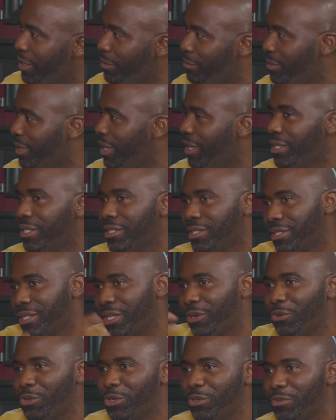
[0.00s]
come down and
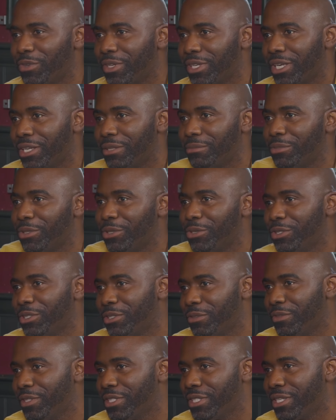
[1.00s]
start all over again yeah. because
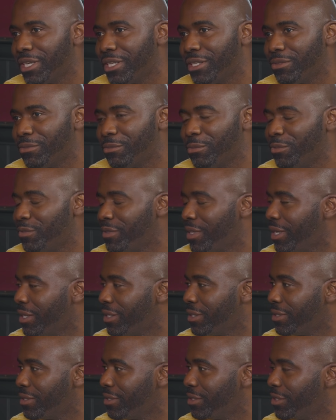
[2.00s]
I've decided to move
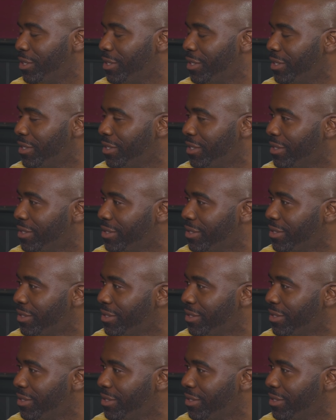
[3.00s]
down. Yeah, London.